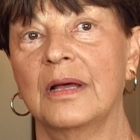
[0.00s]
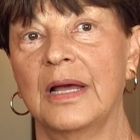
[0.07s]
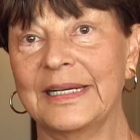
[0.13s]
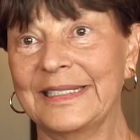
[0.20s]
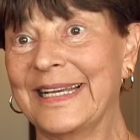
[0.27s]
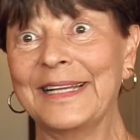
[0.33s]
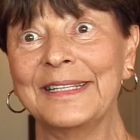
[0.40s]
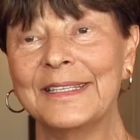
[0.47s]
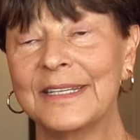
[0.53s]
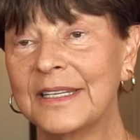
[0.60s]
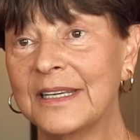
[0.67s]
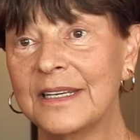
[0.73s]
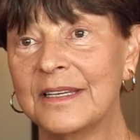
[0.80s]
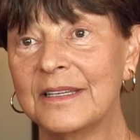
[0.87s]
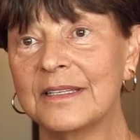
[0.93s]

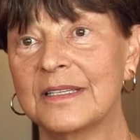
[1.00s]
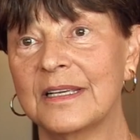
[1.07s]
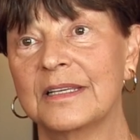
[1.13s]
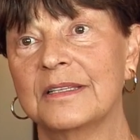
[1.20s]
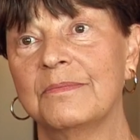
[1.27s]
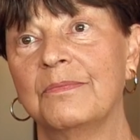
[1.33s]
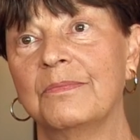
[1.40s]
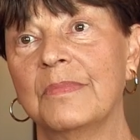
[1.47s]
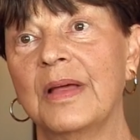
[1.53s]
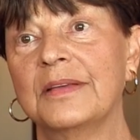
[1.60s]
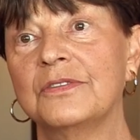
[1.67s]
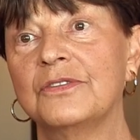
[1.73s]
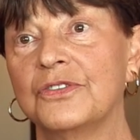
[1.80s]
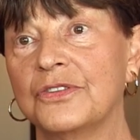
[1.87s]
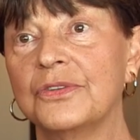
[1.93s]
identities as as